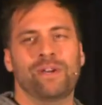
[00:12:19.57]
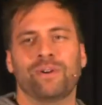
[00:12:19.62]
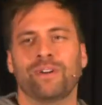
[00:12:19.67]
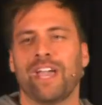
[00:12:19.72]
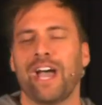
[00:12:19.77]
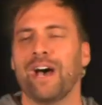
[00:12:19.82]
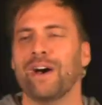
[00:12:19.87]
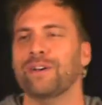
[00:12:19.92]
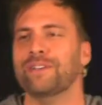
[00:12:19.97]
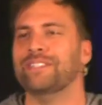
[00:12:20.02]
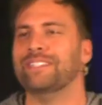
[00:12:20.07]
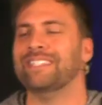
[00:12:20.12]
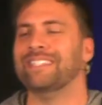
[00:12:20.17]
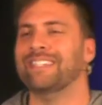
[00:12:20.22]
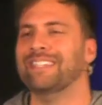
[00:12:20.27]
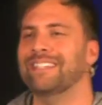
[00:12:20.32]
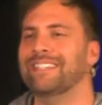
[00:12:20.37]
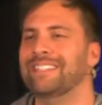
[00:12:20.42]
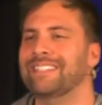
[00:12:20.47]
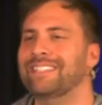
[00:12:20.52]
goes,
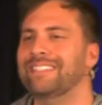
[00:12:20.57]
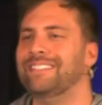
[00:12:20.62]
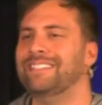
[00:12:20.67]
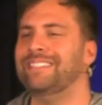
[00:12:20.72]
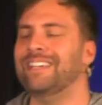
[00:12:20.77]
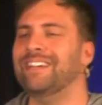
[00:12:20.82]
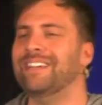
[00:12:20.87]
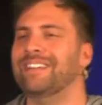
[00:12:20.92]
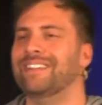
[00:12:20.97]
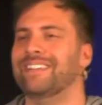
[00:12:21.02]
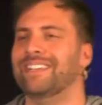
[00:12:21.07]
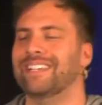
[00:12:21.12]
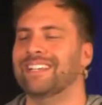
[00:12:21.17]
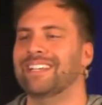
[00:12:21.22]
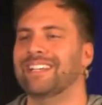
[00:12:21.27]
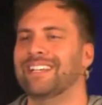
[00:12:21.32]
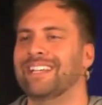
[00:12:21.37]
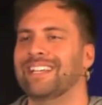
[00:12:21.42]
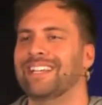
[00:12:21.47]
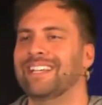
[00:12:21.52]
dude,
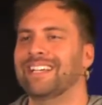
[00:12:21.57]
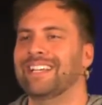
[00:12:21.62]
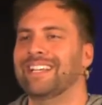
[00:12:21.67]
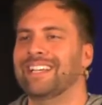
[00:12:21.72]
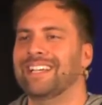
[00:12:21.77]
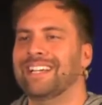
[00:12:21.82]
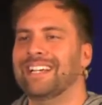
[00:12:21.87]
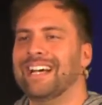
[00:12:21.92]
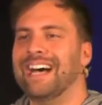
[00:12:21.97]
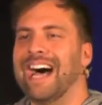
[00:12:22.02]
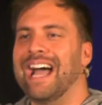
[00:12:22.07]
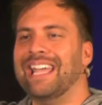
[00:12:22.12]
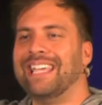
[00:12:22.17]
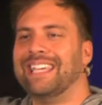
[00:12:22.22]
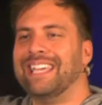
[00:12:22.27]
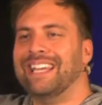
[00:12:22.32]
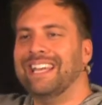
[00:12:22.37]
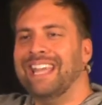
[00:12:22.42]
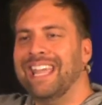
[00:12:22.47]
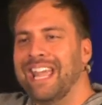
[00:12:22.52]
I
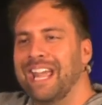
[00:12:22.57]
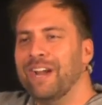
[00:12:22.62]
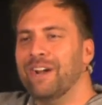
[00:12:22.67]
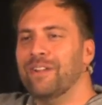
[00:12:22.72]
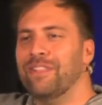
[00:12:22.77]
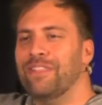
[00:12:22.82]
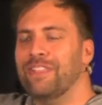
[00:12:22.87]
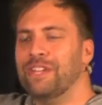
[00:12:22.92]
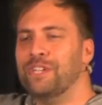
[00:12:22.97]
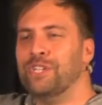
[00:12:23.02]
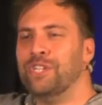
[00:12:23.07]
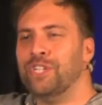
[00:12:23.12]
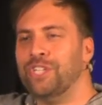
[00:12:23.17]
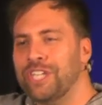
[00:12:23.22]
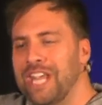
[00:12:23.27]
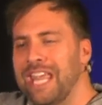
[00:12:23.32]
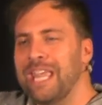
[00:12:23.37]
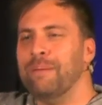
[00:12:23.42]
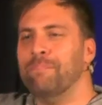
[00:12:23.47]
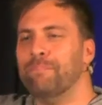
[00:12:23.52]
can hear the
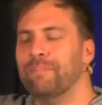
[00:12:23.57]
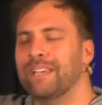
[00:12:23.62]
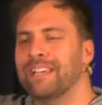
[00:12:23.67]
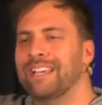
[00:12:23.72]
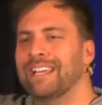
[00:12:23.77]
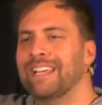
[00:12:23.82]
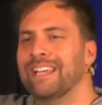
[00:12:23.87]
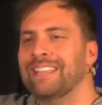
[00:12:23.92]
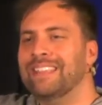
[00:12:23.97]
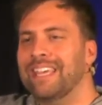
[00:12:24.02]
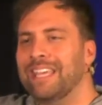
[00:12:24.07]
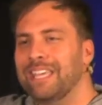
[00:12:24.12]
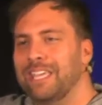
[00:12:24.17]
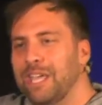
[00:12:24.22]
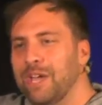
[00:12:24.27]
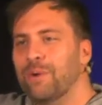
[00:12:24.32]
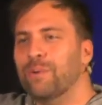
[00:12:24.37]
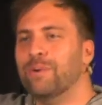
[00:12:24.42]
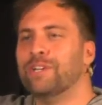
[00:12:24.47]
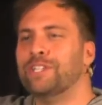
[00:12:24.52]
sheep that
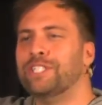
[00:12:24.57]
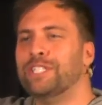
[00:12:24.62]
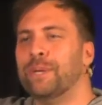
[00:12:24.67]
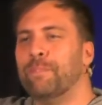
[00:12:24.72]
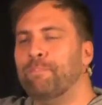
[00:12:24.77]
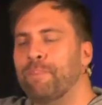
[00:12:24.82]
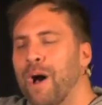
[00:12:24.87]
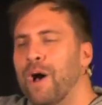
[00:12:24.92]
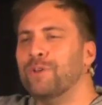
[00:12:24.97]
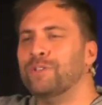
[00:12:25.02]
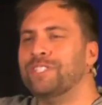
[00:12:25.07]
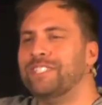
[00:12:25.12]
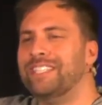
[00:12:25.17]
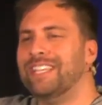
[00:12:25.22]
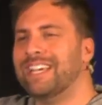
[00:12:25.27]
you were supposed to